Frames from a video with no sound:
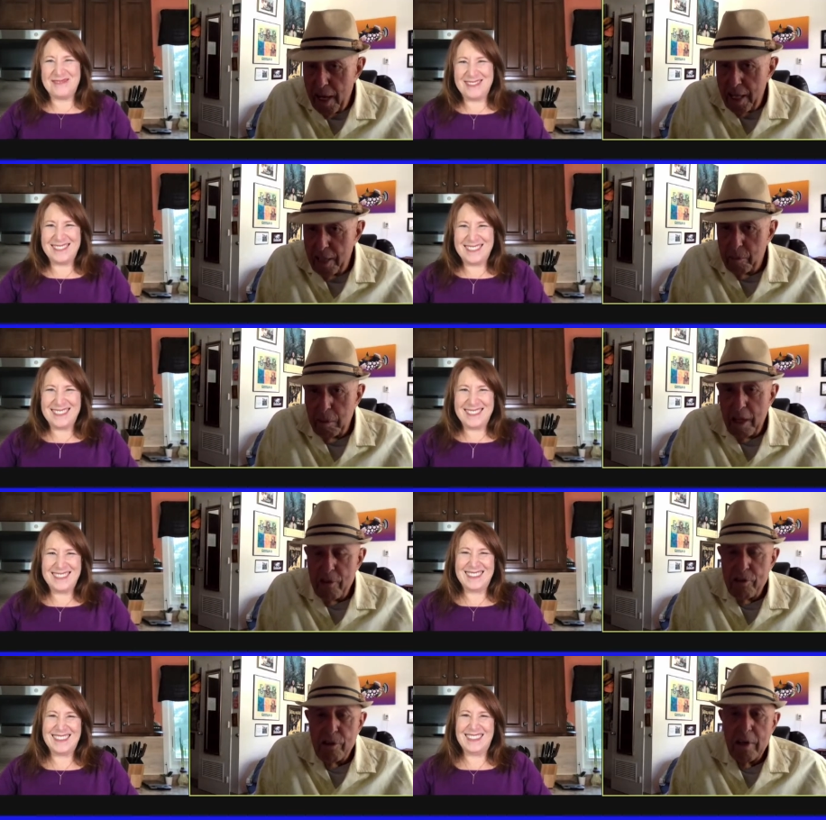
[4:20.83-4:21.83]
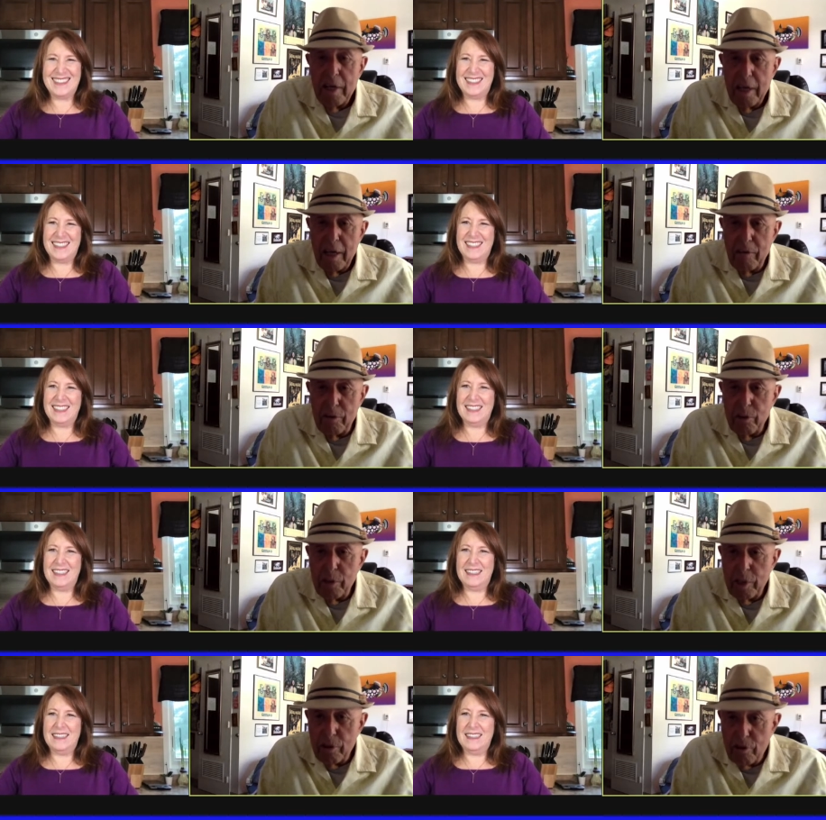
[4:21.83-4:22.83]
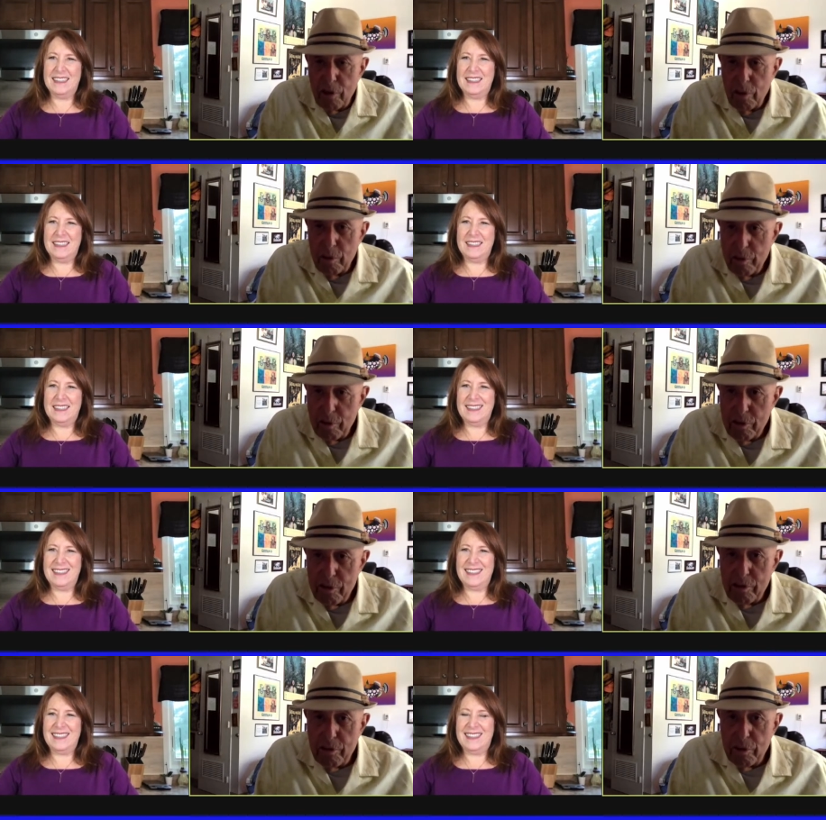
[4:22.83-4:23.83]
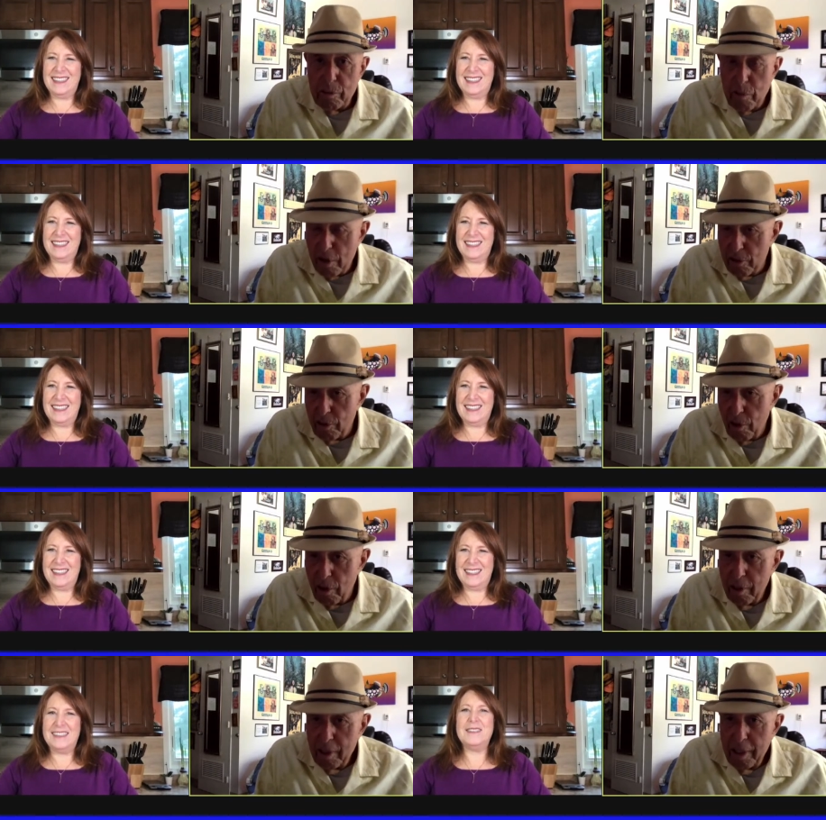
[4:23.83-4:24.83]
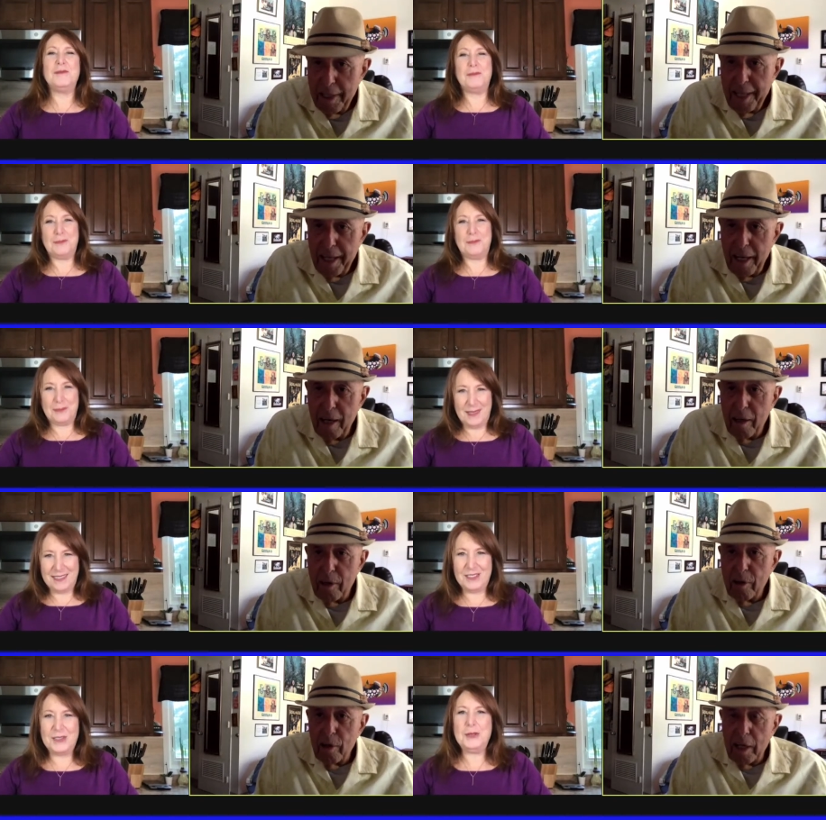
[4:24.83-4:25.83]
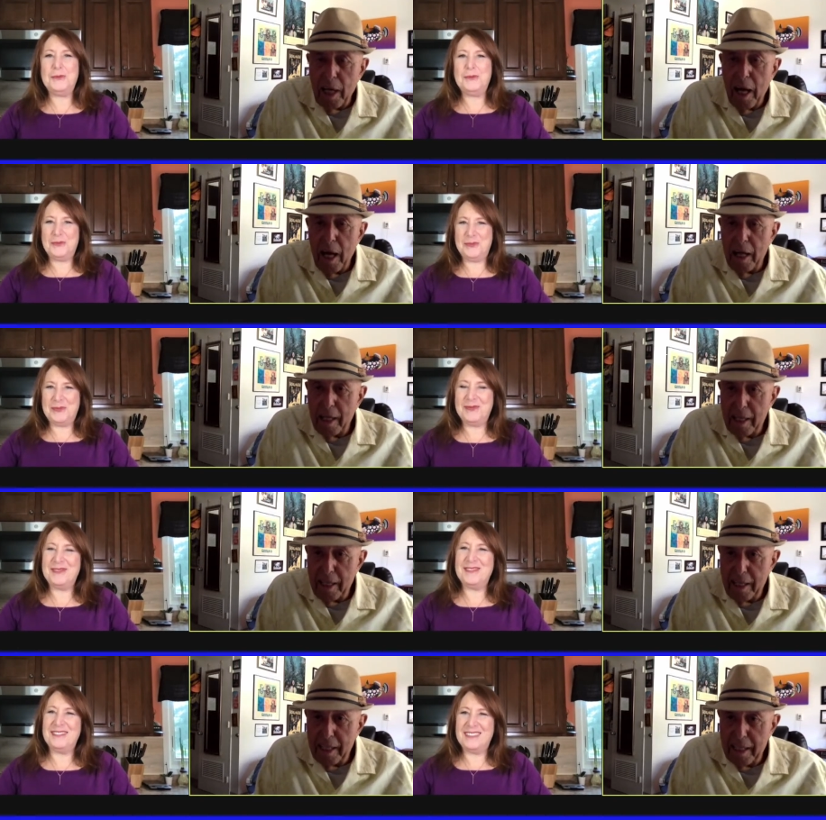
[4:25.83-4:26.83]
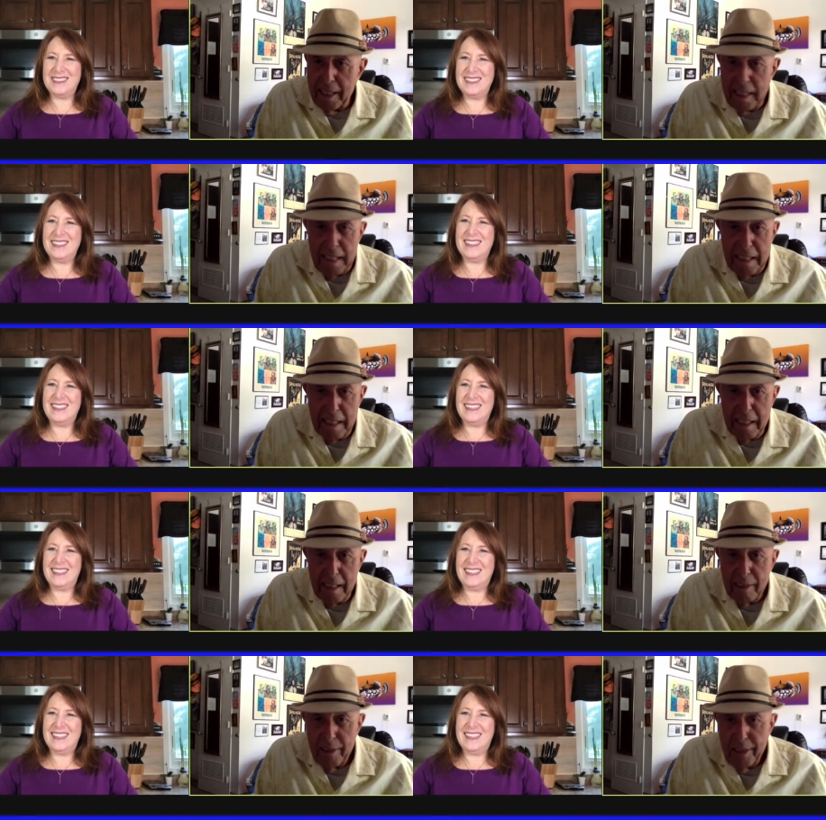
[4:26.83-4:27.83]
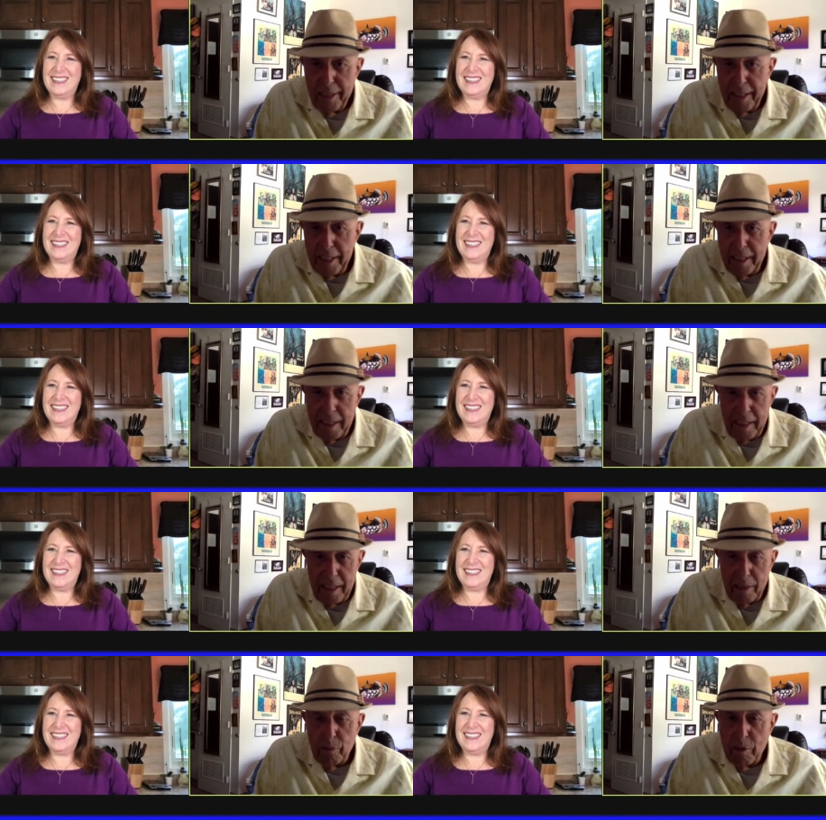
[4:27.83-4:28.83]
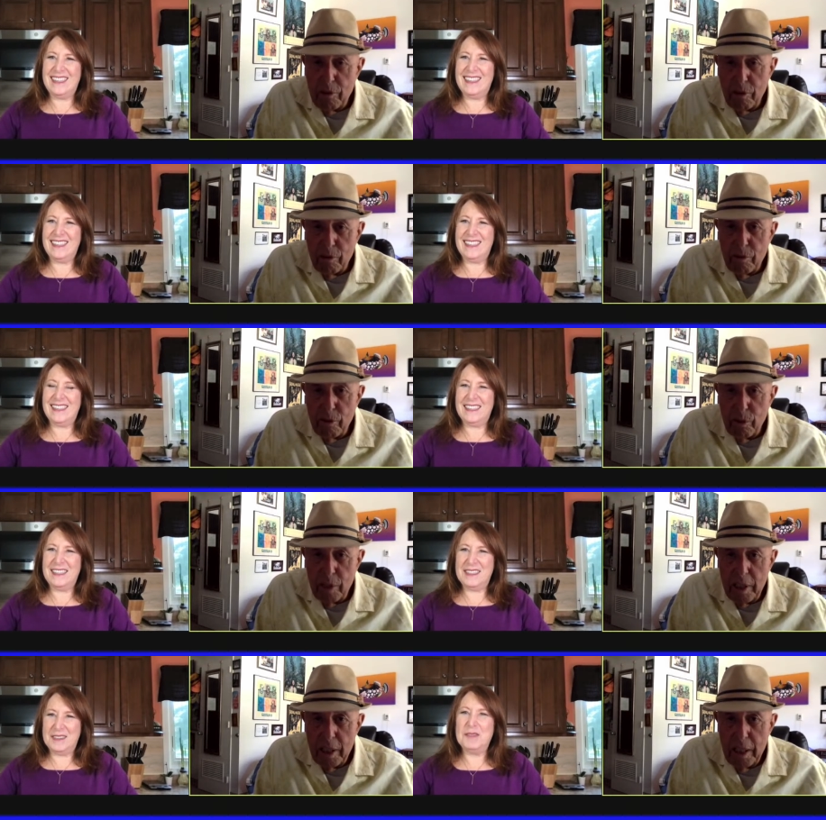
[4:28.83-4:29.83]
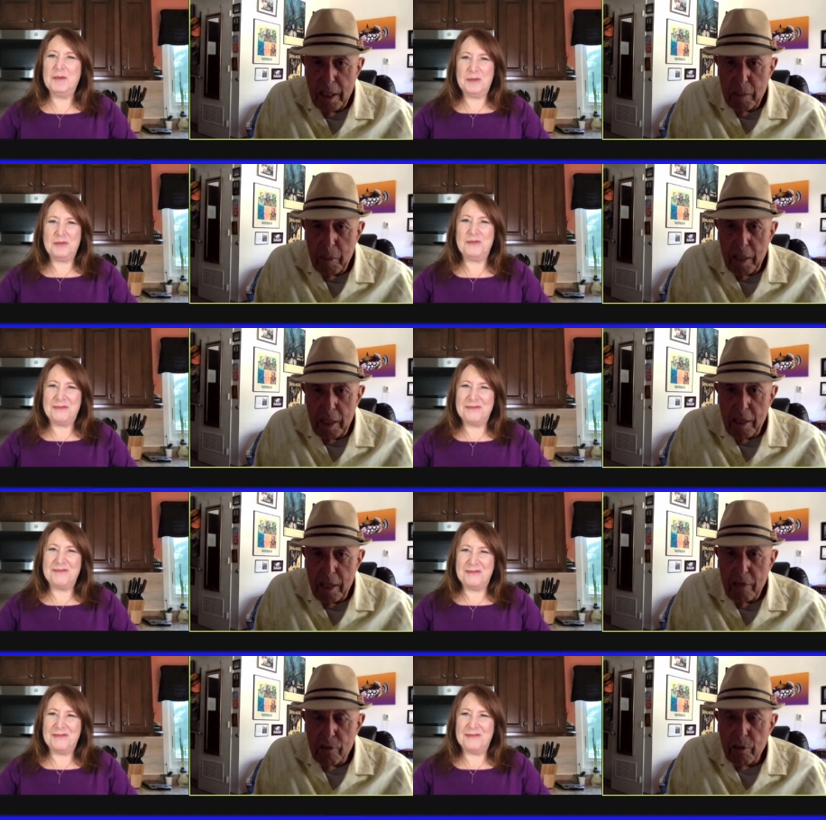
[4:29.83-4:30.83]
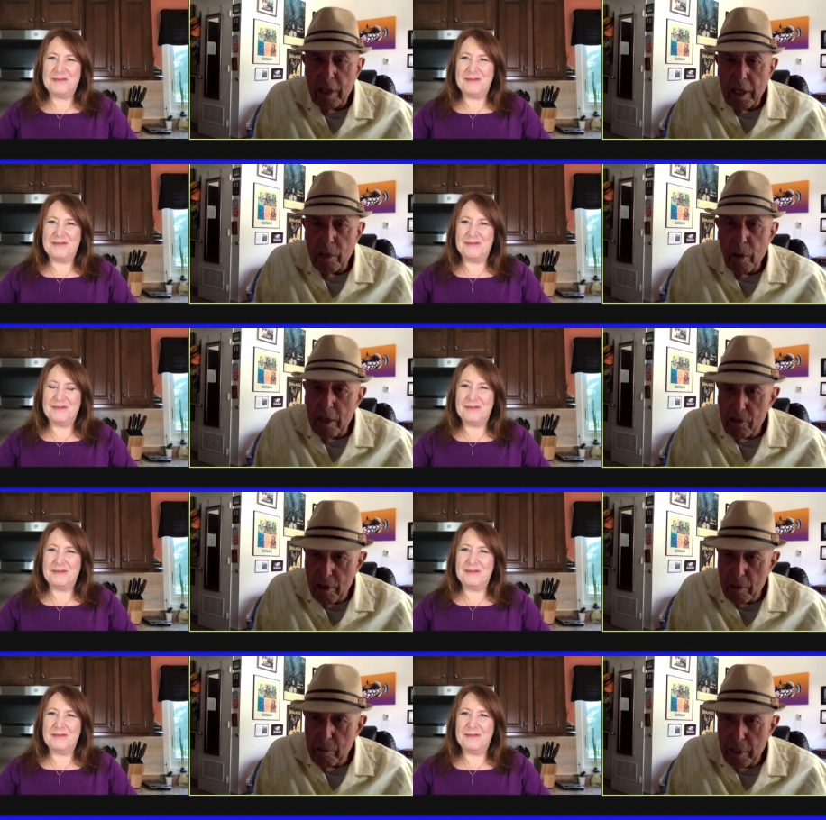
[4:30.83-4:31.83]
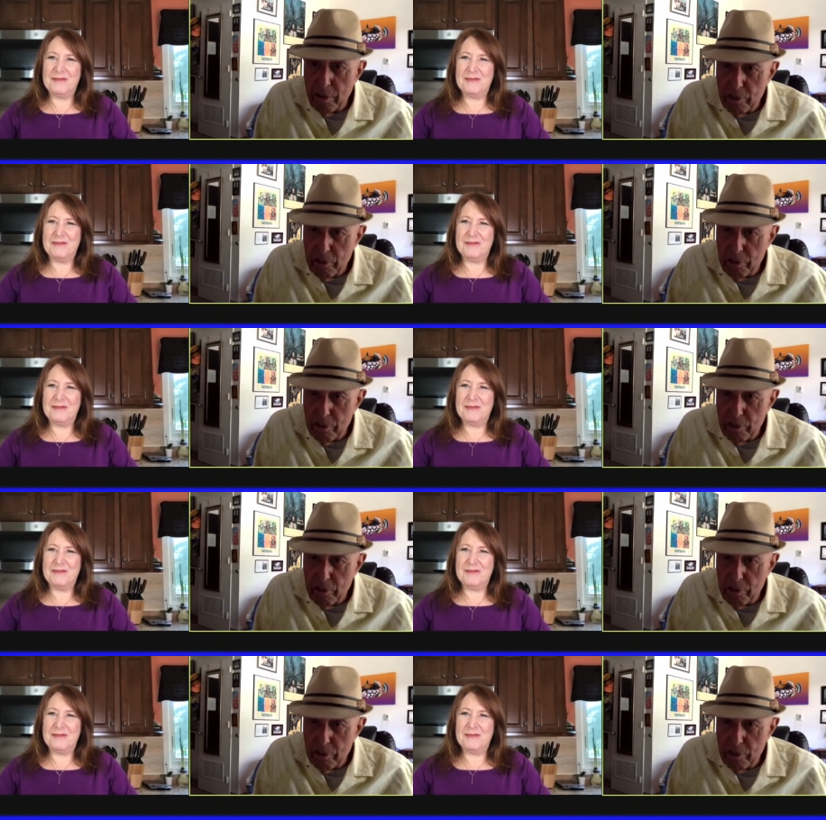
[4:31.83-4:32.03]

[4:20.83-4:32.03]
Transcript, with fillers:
Speaker 1: I had the pleasure of doing a show with your sister and brother-in-law uh, early on in the uh, in the original food, but it, it's really quite something to